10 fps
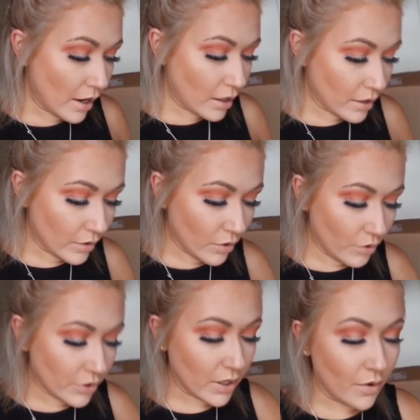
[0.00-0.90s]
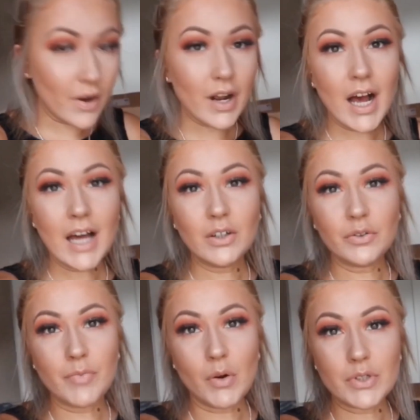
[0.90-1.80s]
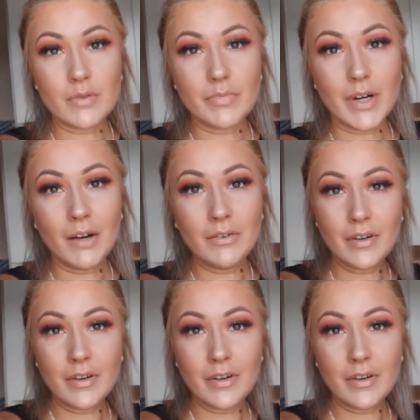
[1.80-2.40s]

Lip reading: Also, I love Molten Brown.